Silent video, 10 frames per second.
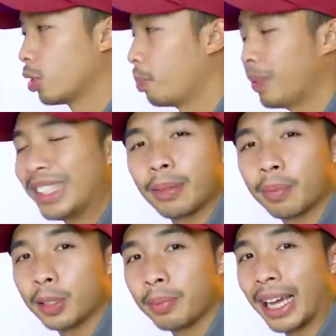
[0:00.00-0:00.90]
So the
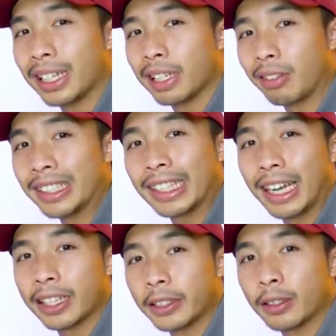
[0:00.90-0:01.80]
principles behind the green
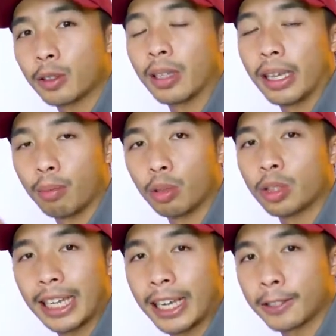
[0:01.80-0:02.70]
selection tool and blue
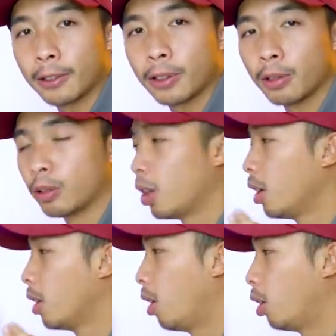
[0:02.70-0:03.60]
selection tool
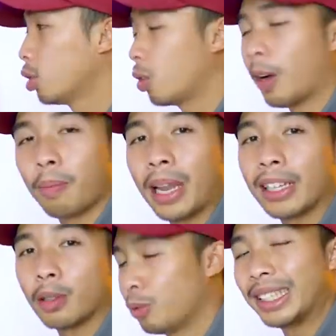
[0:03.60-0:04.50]
also
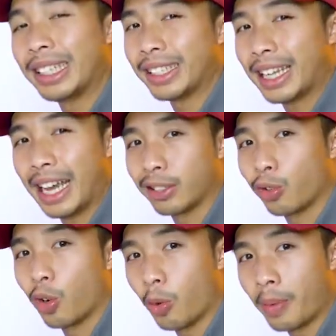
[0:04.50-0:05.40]
applies with this
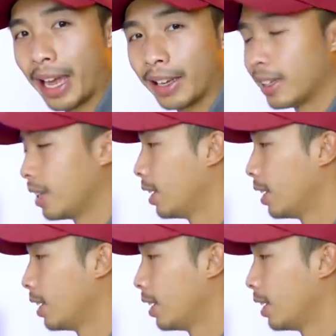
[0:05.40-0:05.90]
lasso command.